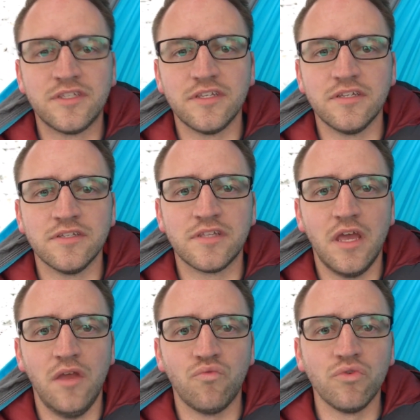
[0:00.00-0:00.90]
this is
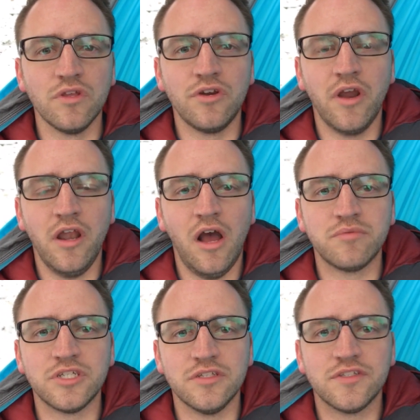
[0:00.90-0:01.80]
a really great
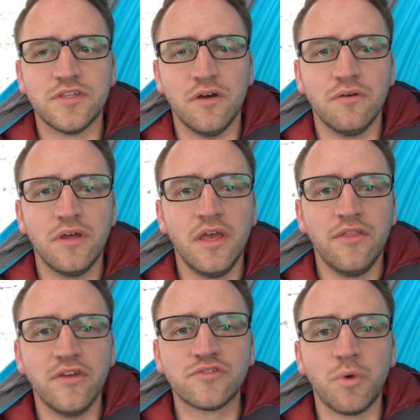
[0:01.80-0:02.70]
option. So
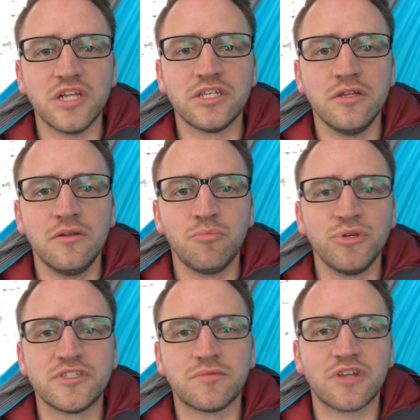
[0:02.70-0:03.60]
thanks for watching.
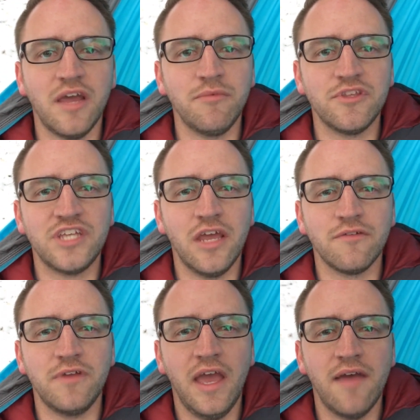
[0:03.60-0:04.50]
Please subscribe to the
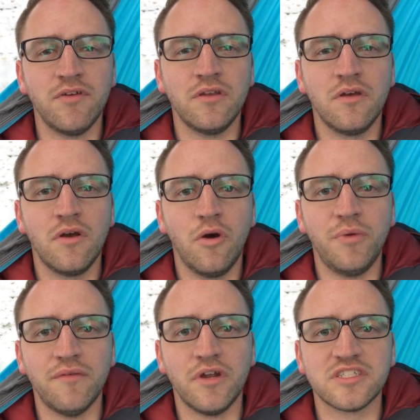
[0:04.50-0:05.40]
channel if you haven't.
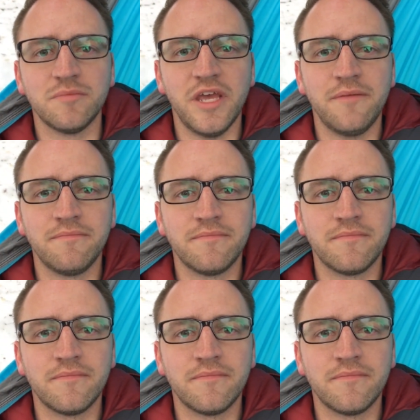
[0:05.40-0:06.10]
Hope you have an awesome day.